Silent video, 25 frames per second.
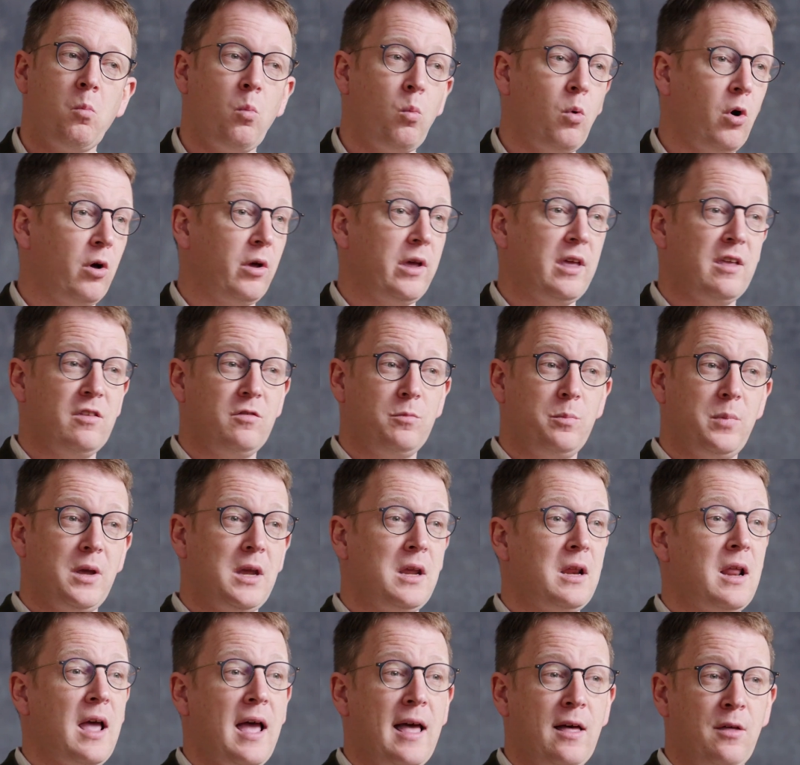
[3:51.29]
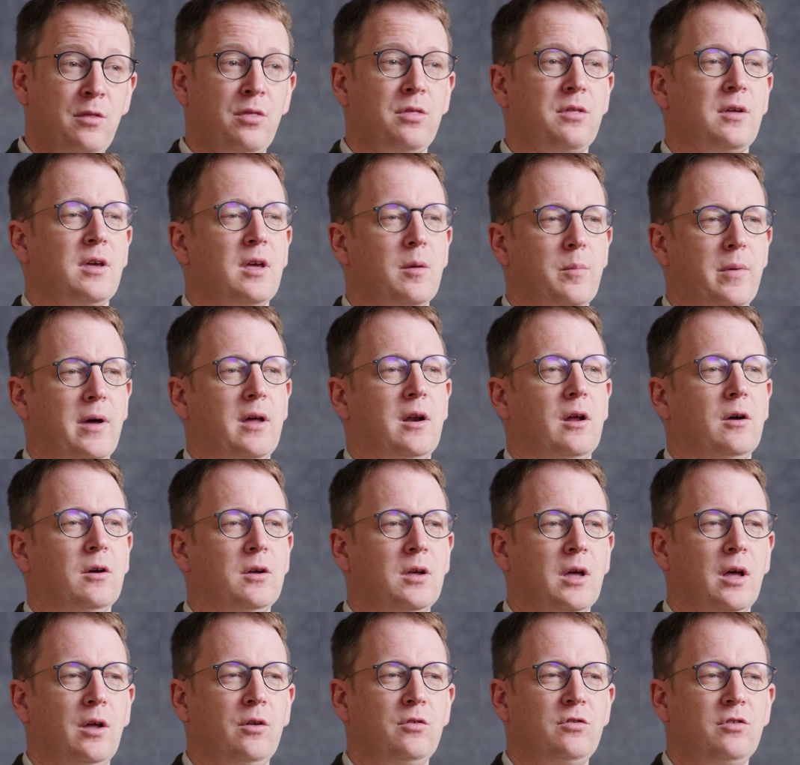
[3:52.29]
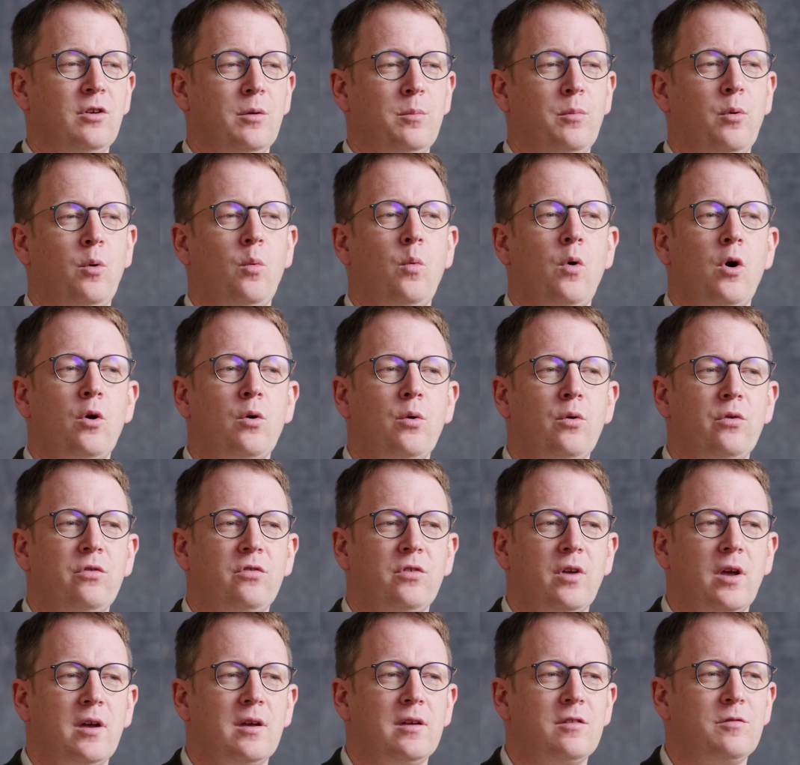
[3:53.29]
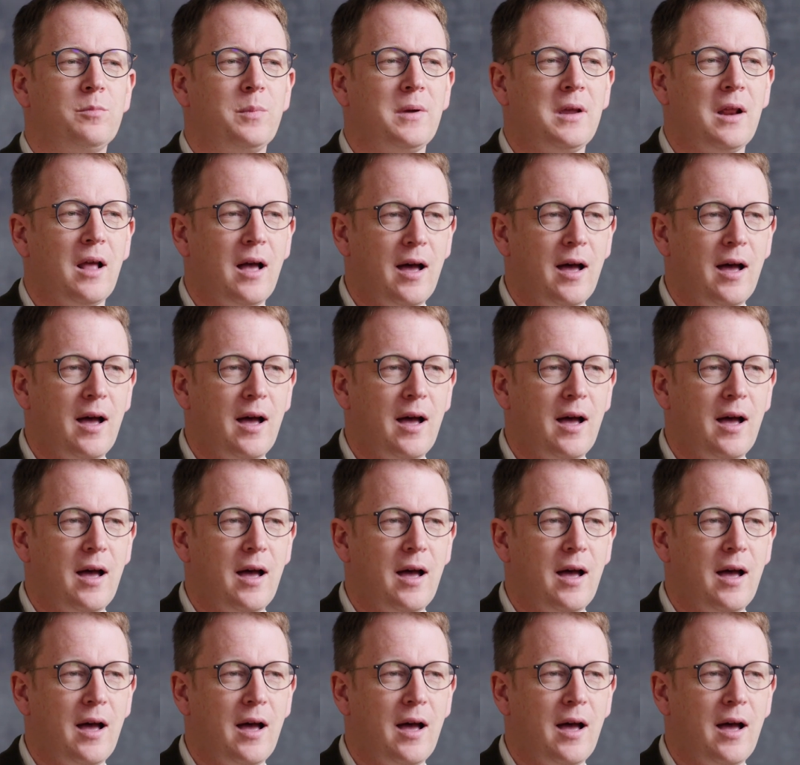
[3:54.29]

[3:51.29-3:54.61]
what has been healthy about our culture, but what also has been